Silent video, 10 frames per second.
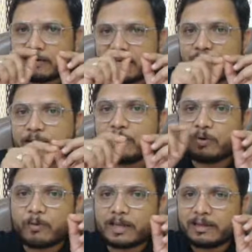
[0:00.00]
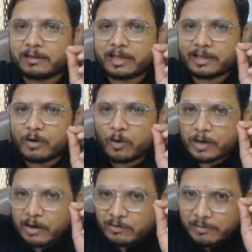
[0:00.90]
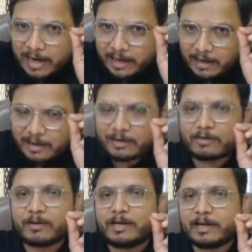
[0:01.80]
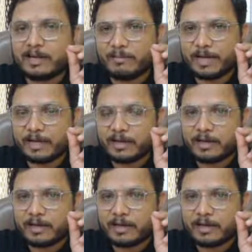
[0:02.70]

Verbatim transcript: then 1 to 1, then go down by 20 dB